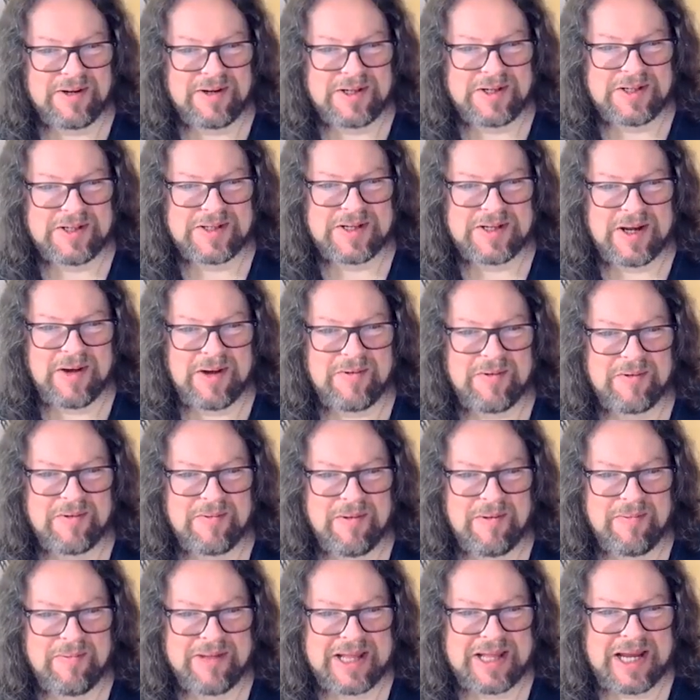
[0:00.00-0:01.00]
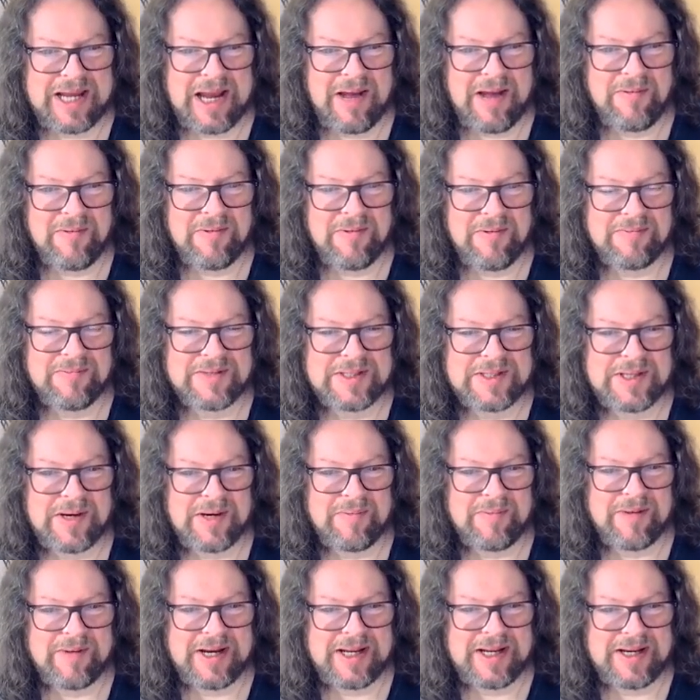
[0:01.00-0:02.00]
I just can't remember the albums.
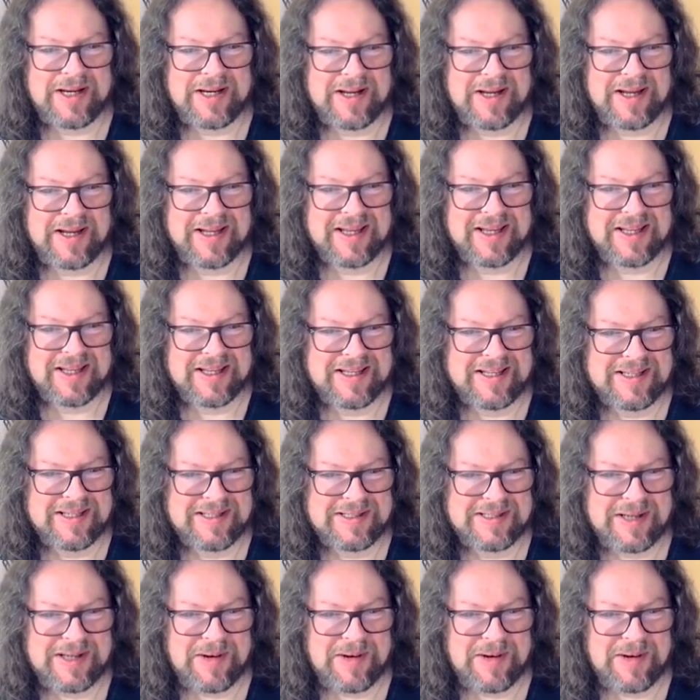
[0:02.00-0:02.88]
So many albums.